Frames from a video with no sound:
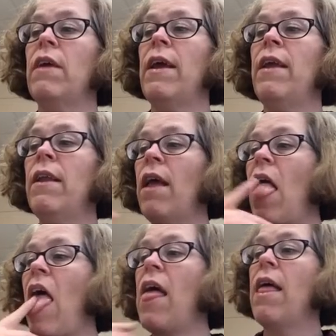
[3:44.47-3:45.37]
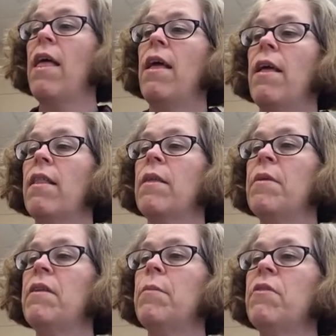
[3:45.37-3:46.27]
10. Let
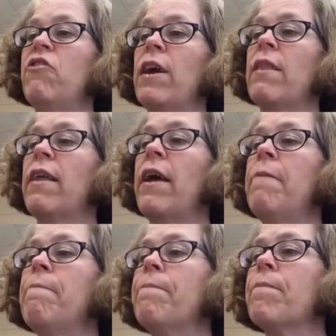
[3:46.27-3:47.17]
me double check that.